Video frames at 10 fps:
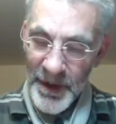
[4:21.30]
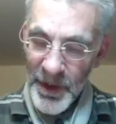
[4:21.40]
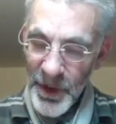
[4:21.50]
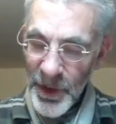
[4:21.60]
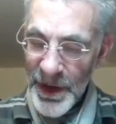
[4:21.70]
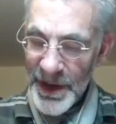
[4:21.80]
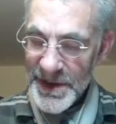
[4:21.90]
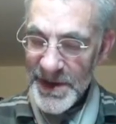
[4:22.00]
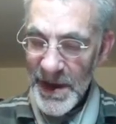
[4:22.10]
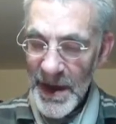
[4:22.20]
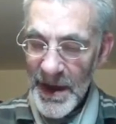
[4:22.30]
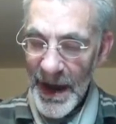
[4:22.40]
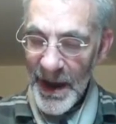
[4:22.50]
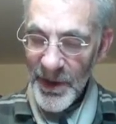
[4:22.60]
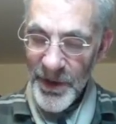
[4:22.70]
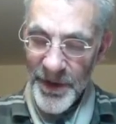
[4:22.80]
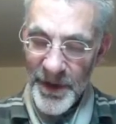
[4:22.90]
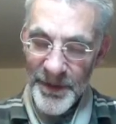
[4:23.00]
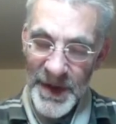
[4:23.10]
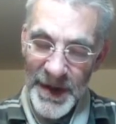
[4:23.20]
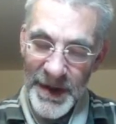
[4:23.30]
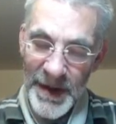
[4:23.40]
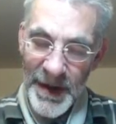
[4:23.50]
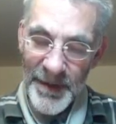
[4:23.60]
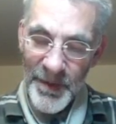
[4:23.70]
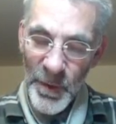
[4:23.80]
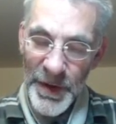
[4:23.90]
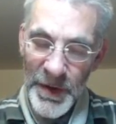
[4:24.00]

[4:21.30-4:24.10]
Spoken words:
Euler's algorithm. What